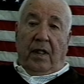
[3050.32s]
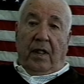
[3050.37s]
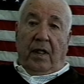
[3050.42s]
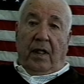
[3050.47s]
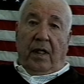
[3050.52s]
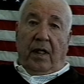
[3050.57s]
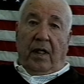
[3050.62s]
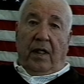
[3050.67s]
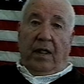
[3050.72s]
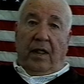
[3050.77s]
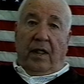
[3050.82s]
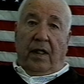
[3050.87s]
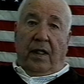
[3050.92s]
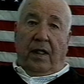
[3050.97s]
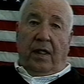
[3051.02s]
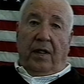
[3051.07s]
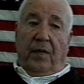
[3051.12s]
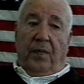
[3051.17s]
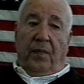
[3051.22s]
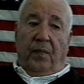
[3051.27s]
and
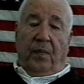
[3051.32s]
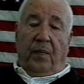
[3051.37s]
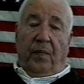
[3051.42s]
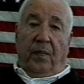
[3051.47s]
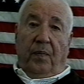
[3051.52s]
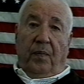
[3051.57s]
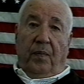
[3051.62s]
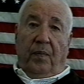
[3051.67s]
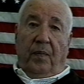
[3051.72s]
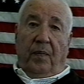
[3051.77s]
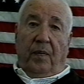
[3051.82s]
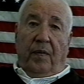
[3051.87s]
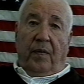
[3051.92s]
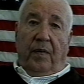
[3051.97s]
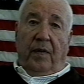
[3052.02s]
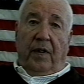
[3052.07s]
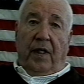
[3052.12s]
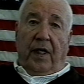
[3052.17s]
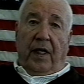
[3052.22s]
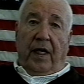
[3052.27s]
uh,
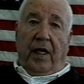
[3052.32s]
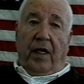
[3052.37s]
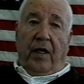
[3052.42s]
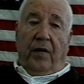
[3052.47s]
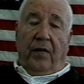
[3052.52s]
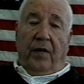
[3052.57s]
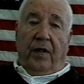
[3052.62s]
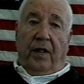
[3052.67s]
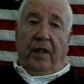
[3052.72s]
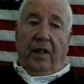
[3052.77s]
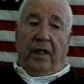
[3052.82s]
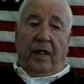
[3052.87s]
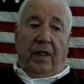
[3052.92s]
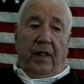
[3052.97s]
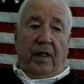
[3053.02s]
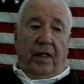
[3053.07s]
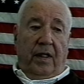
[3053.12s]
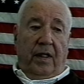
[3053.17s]
got out in the